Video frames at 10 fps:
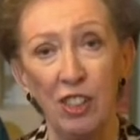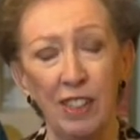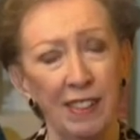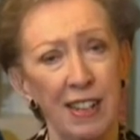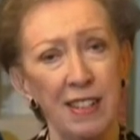
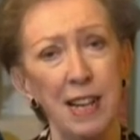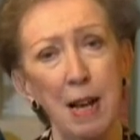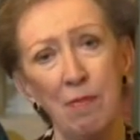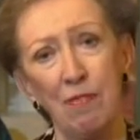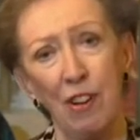And that doesn't
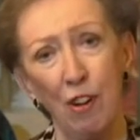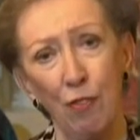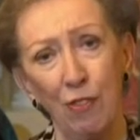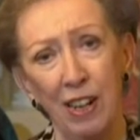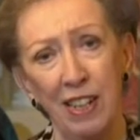happen very
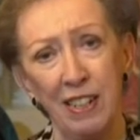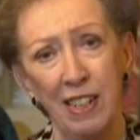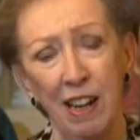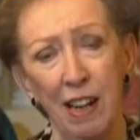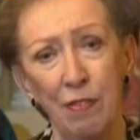often late
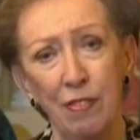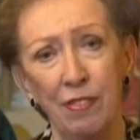in life.